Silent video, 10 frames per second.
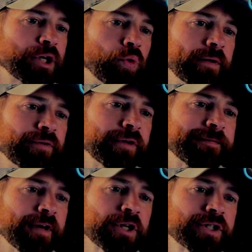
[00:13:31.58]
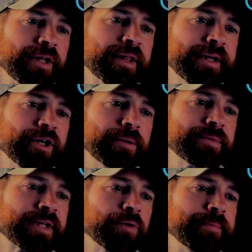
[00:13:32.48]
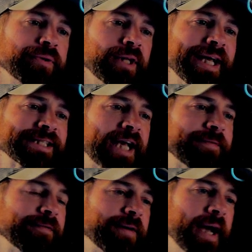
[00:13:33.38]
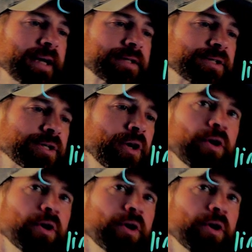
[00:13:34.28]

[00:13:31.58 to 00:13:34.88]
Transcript: equivalent function theorem to replace f of x